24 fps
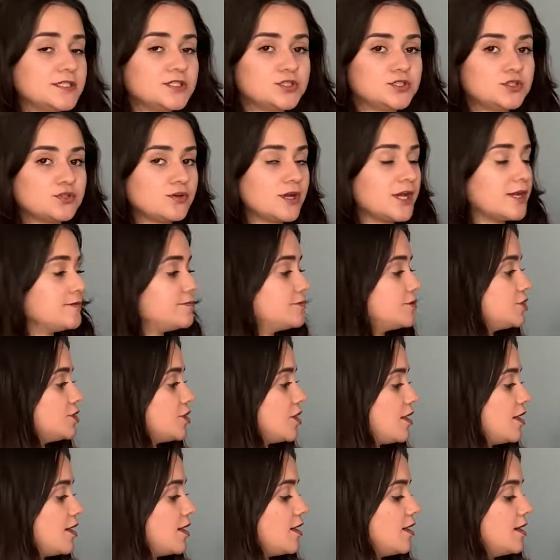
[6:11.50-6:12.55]
striped
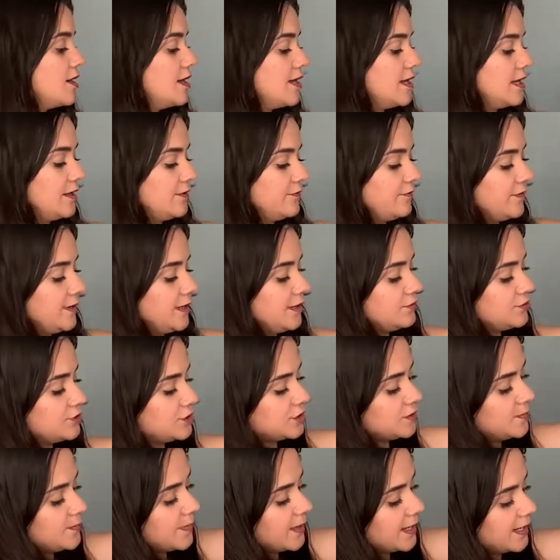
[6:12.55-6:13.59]
shirt. And I think I'll
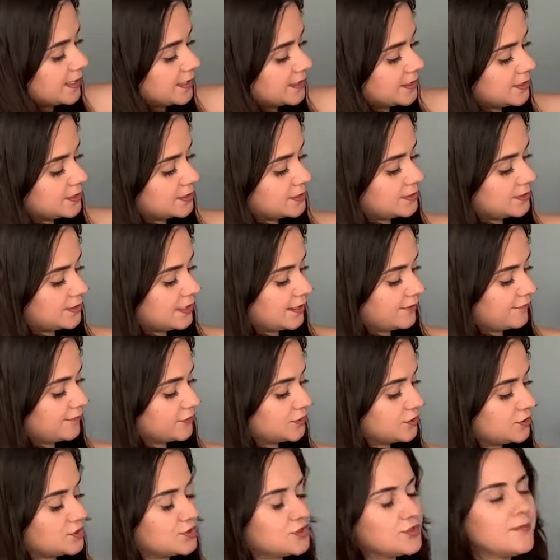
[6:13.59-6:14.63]
just pair these together
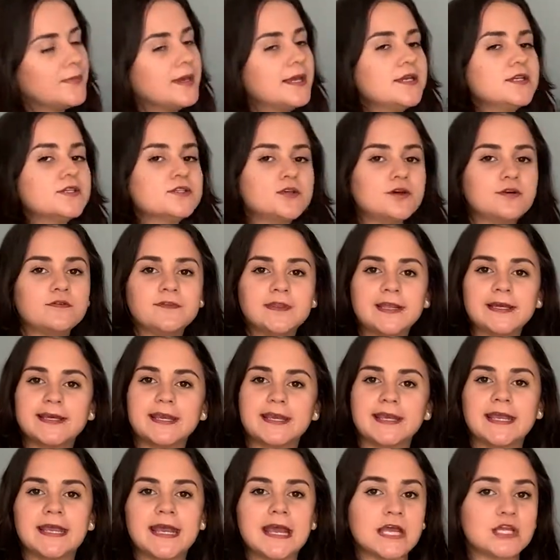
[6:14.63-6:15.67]
just to make sort of like
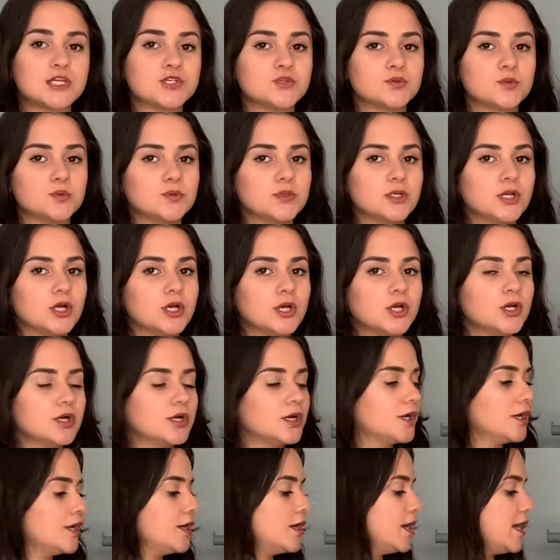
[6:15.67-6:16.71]
a casual
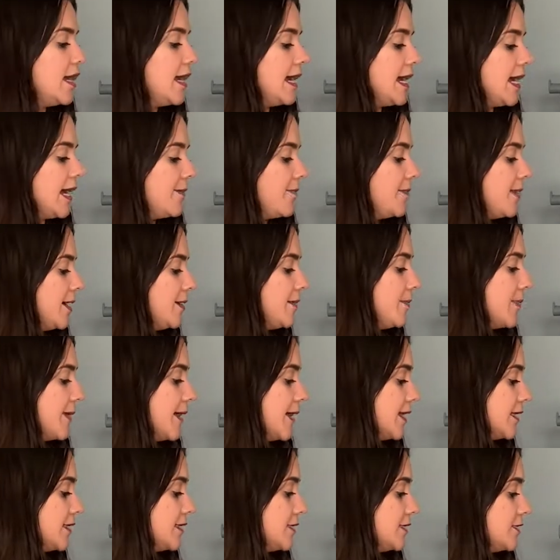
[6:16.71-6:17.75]
look. I might
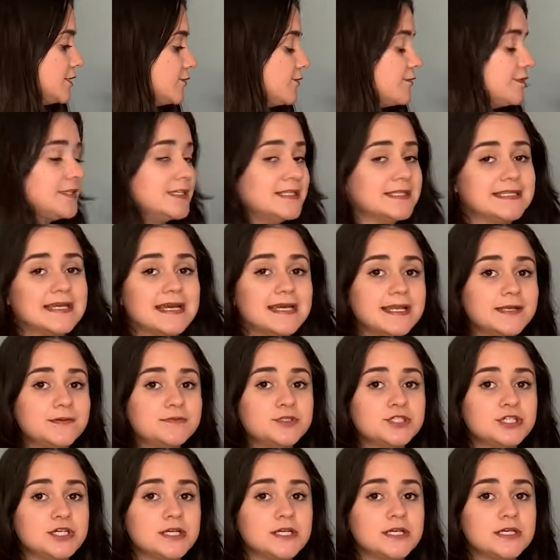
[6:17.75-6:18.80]
pair these with the denim
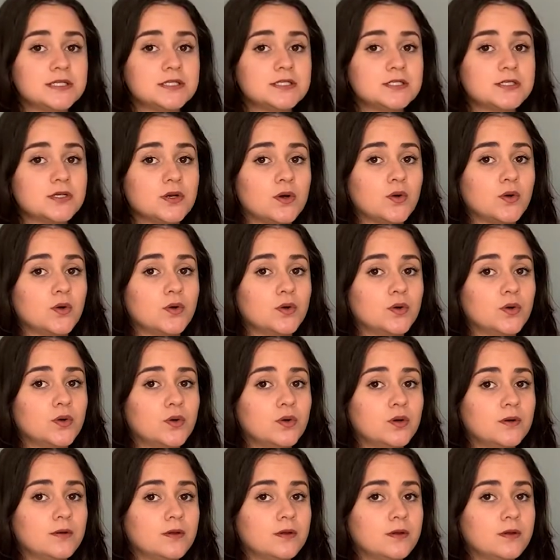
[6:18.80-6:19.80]
jeans or